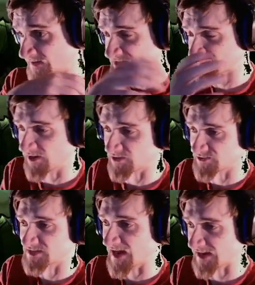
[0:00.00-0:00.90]
he just
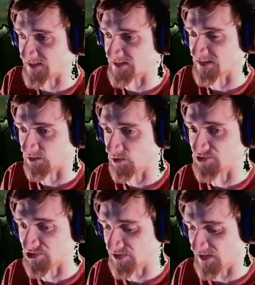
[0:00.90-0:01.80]
prioritized that because it's the
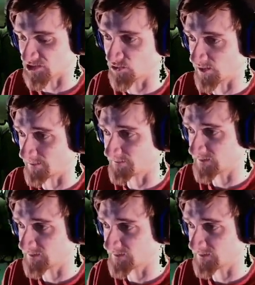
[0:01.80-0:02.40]
closest thing to him.